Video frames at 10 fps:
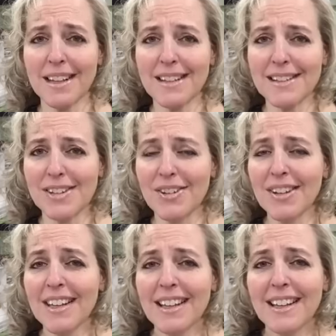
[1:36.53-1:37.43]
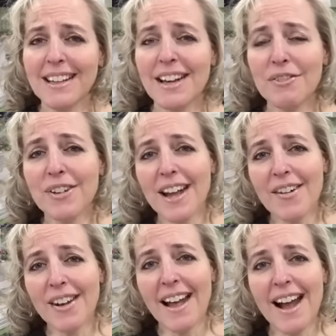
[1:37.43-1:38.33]
And so, yeah, for an
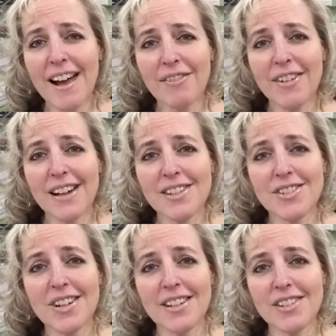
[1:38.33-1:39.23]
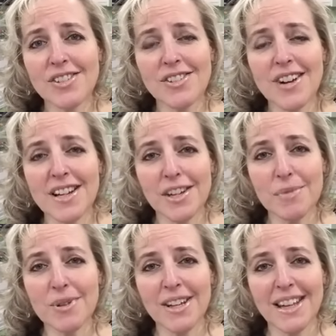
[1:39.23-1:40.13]
hour and a half, I struggled just trying to
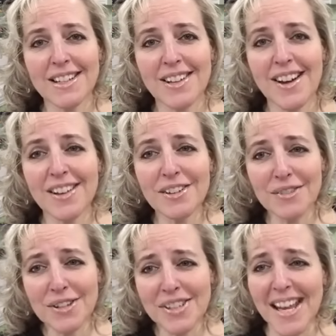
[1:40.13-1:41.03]
communicate to all of you,